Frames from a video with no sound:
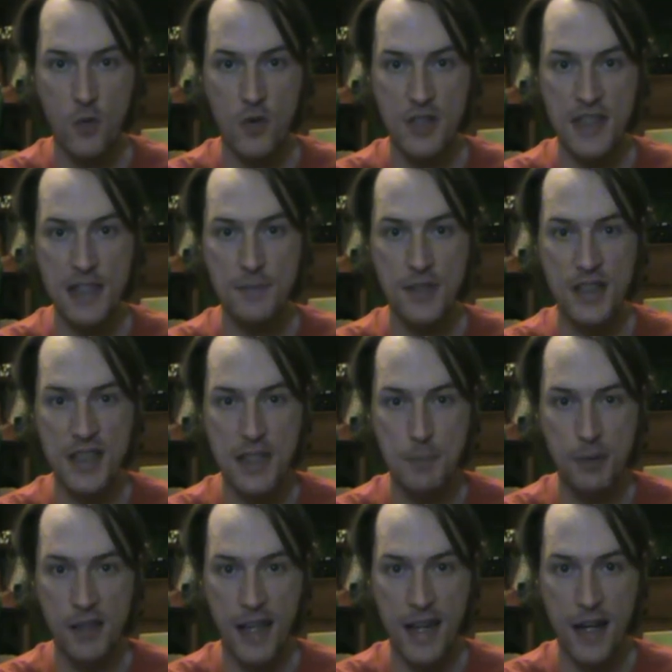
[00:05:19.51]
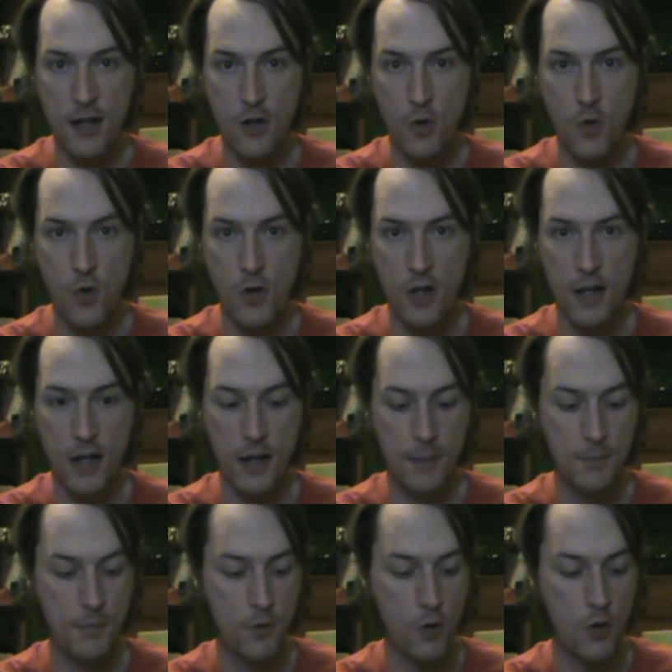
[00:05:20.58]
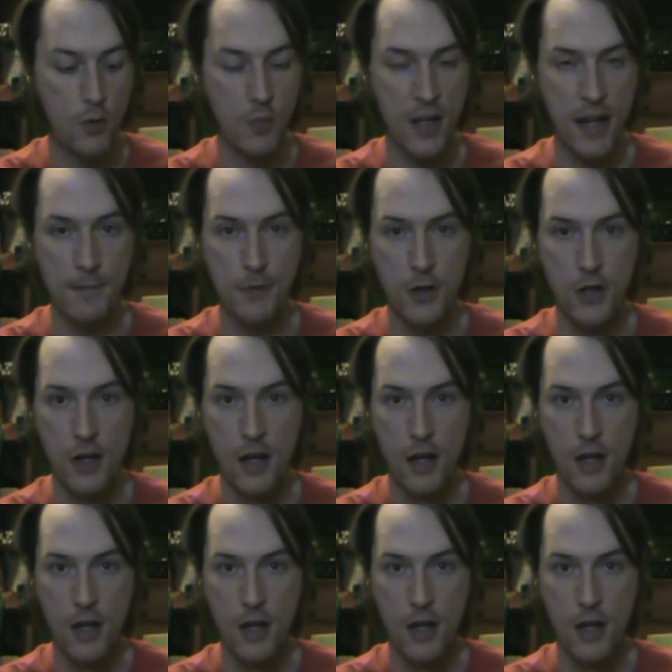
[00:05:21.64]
or DVD player or whatever,